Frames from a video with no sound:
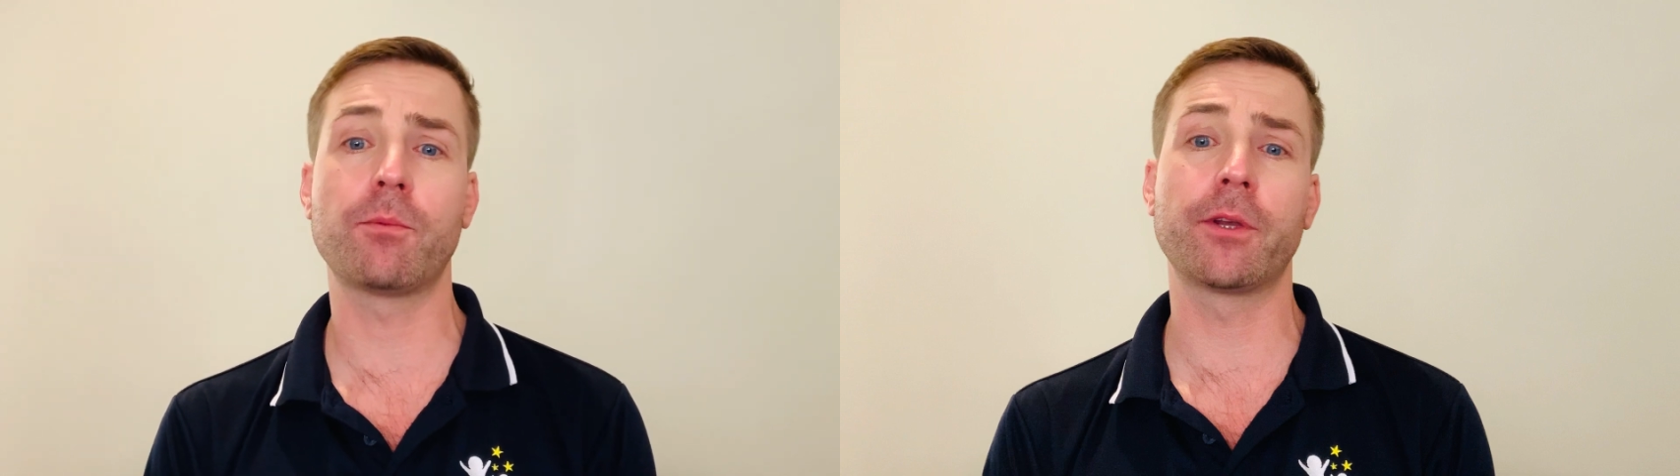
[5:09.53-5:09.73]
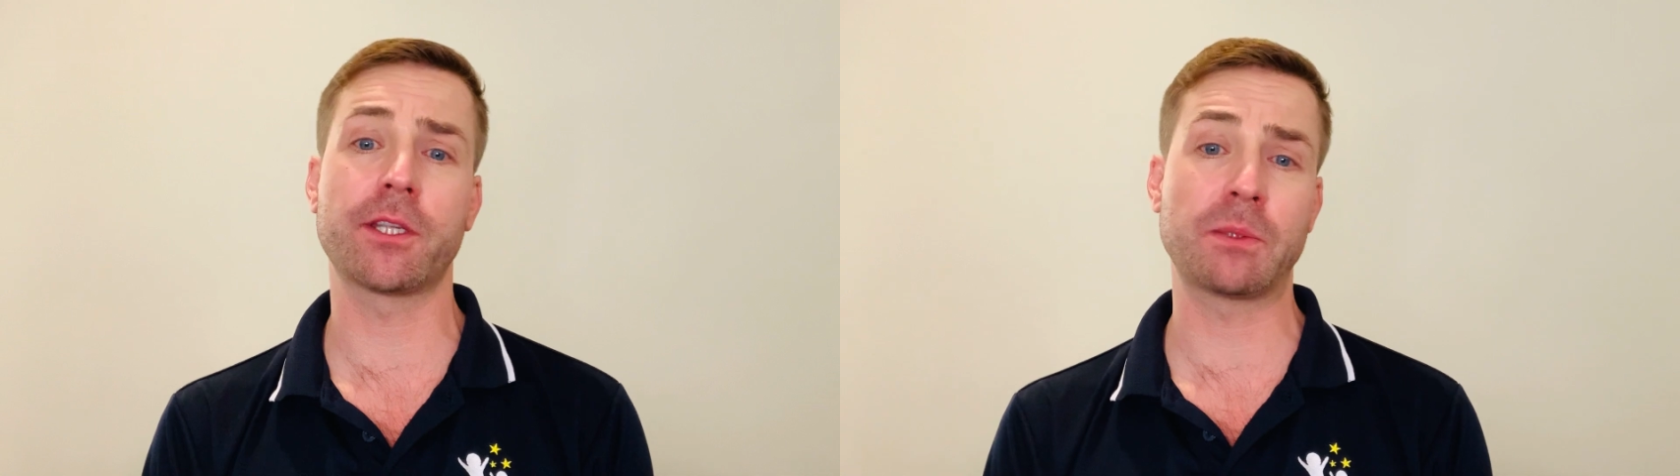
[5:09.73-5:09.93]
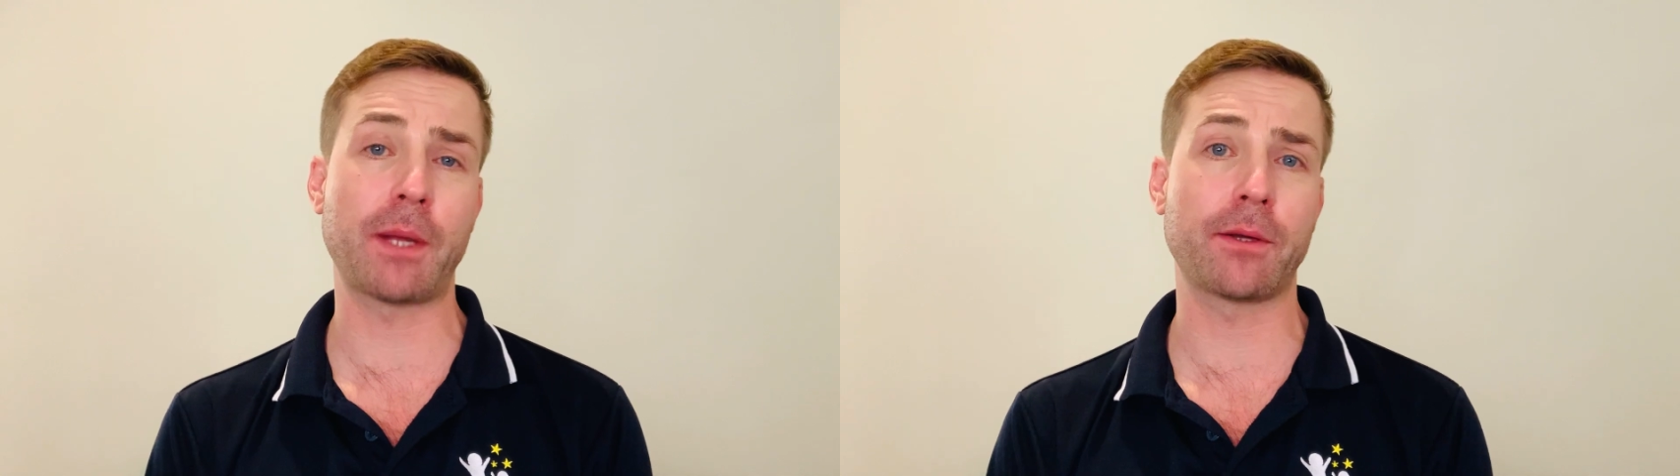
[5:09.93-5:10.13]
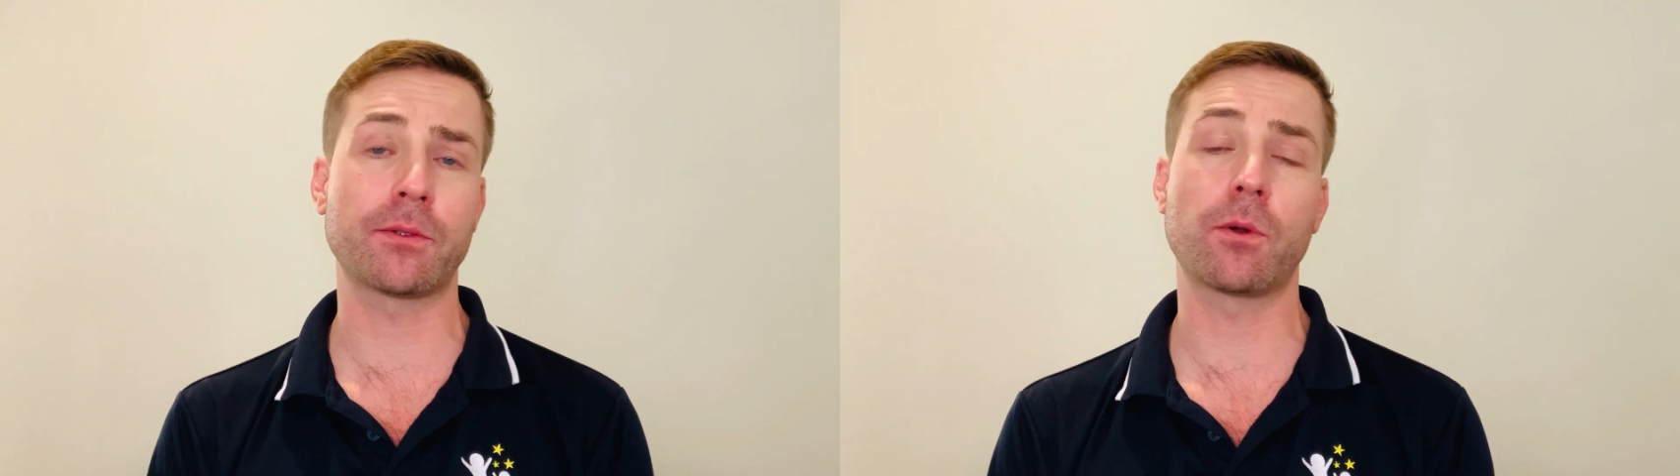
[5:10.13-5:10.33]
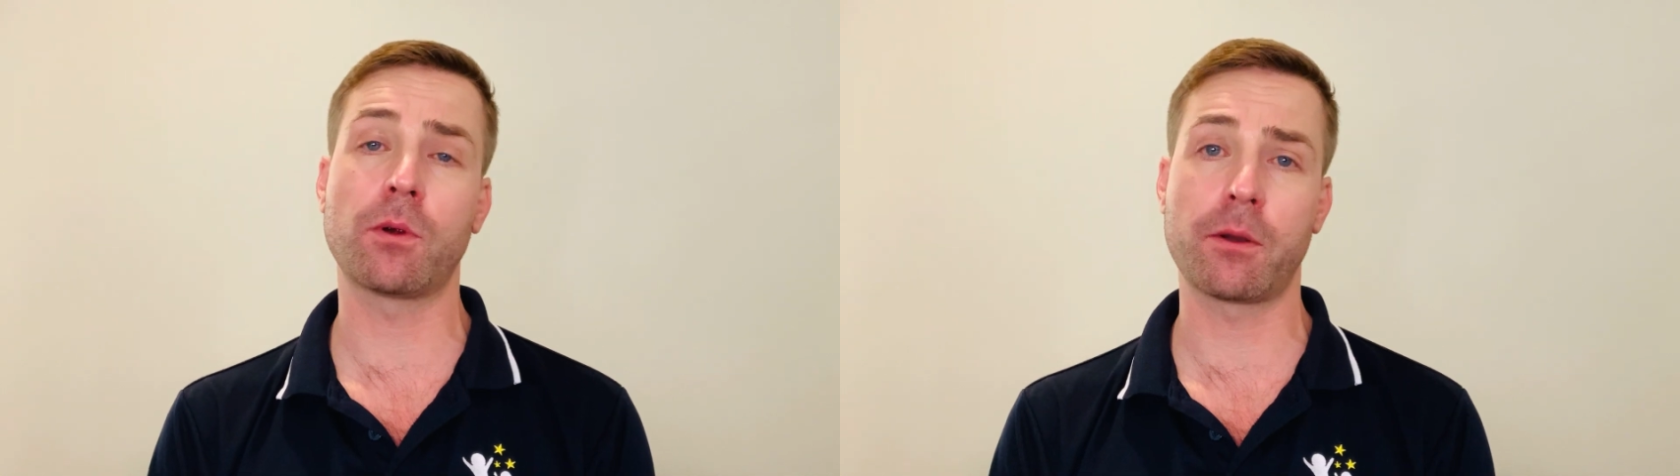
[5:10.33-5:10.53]
with a
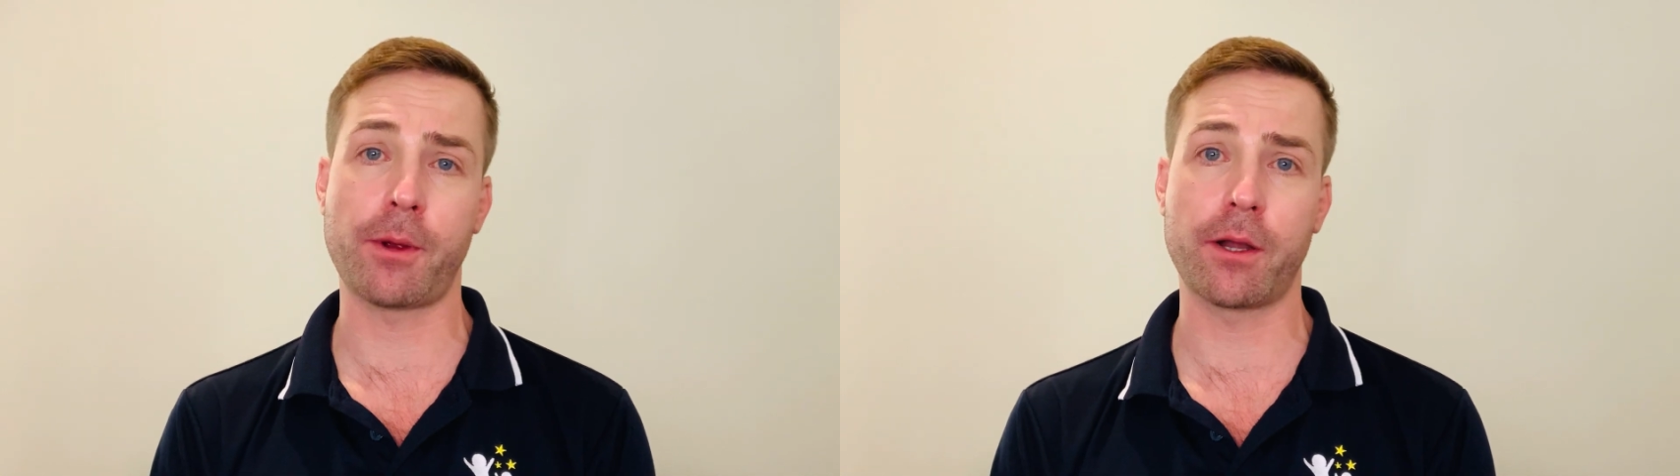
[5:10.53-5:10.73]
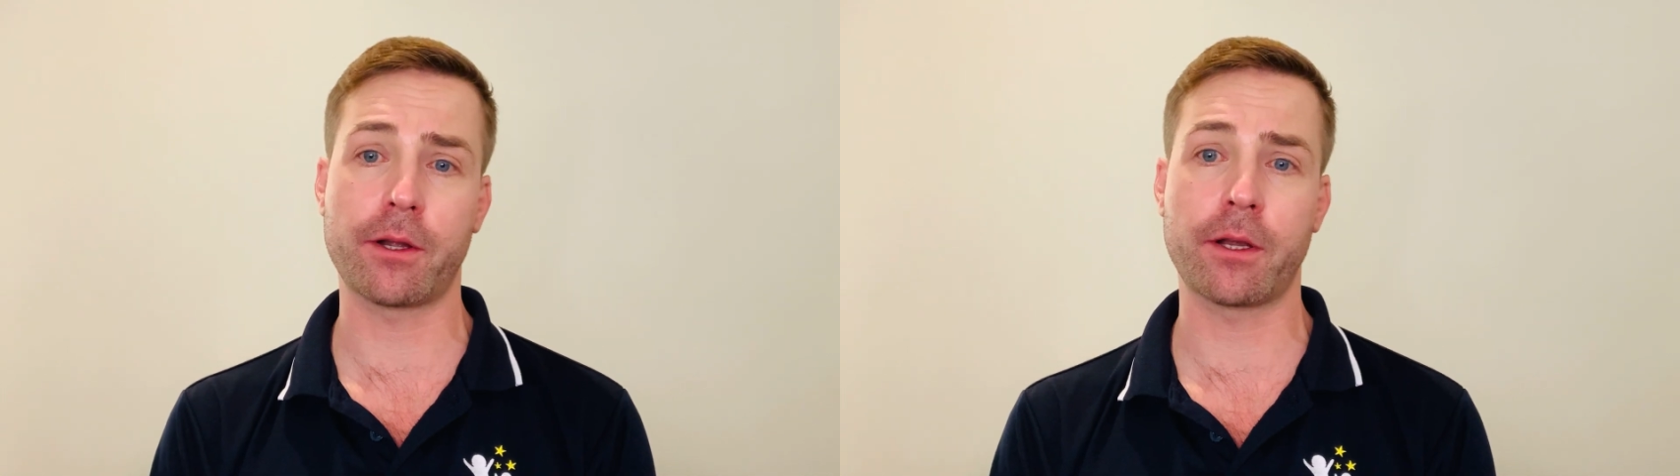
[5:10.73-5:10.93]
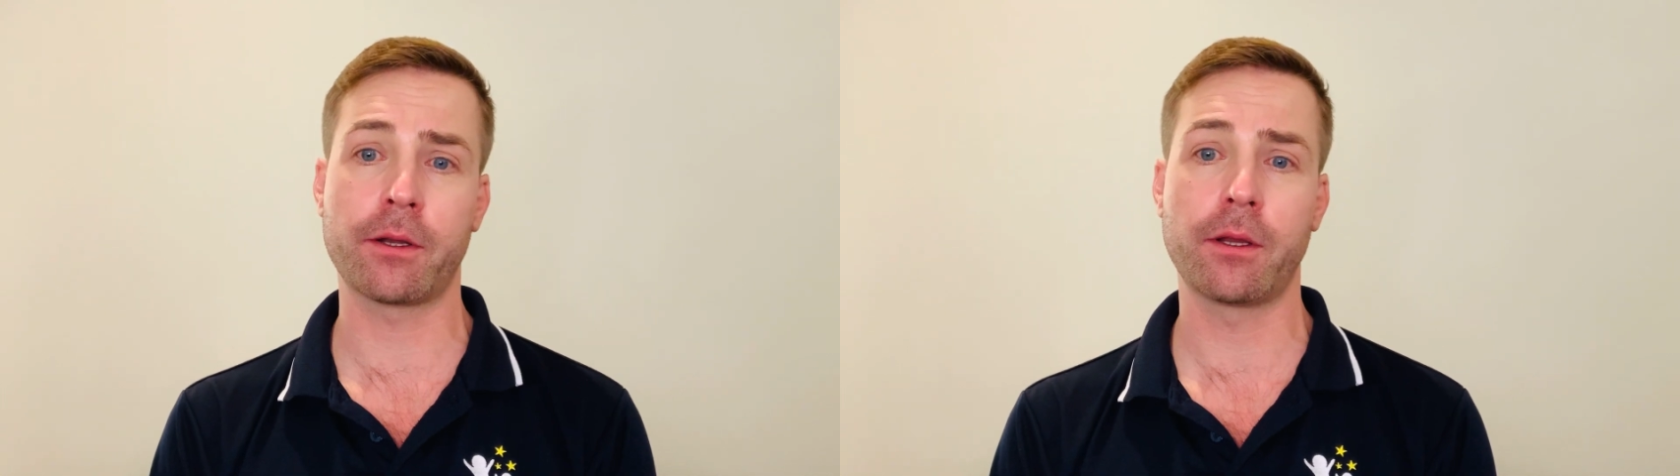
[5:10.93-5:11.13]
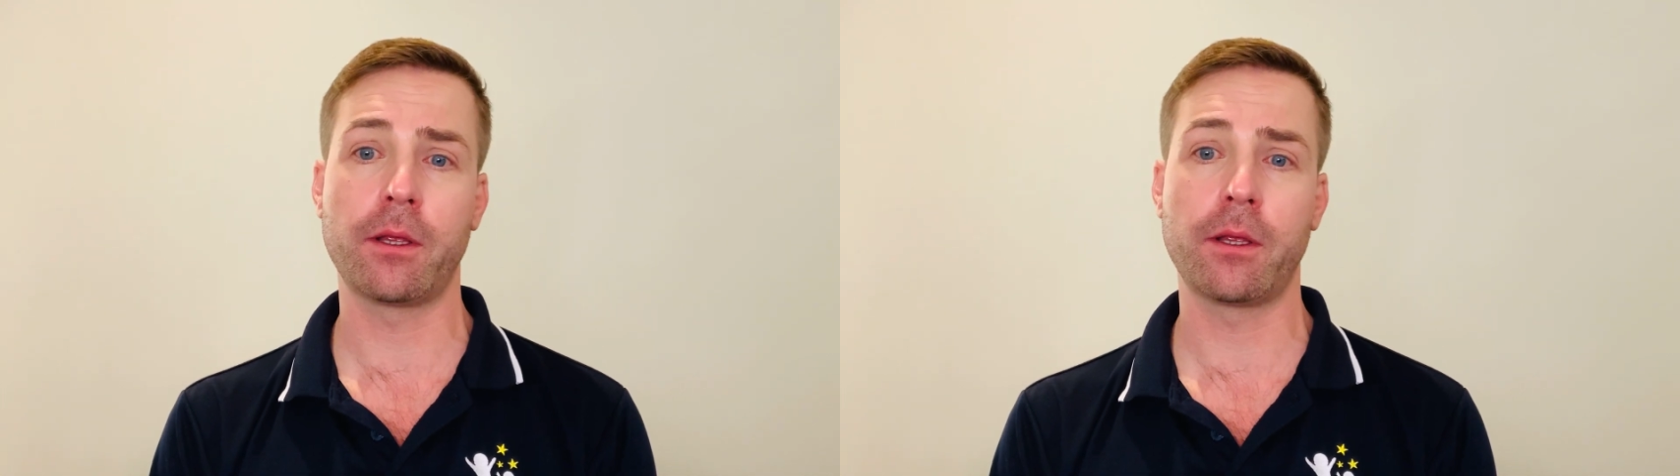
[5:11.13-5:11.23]
spouse or a partner,